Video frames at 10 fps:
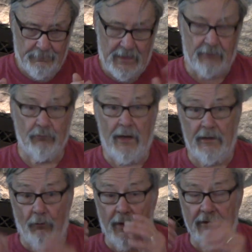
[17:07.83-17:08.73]
That's why
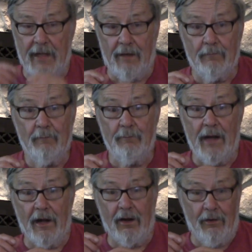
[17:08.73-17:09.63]
you want that
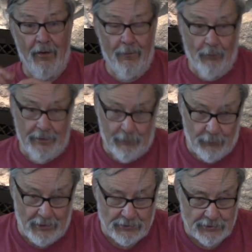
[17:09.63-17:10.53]
bear when he
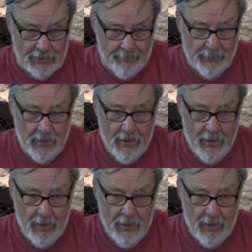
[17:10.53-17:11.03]
races him.